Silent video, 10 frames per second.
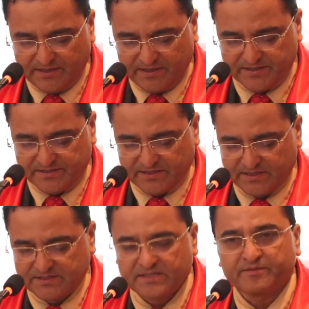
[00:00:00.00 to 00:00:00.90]
its
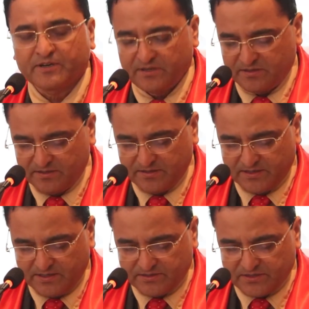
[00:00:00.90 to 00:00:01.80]
uh, several
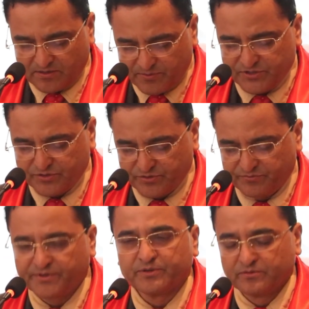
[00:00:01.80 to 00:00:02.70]
service to
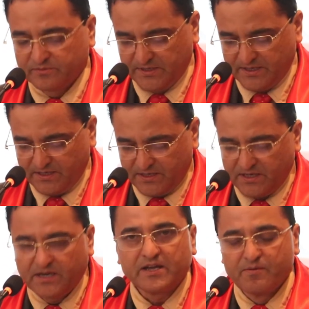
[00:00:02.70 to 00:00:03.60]
a few
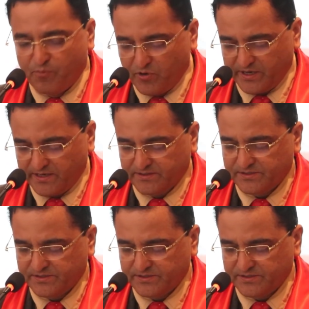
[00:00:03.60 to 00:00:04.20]
uh, important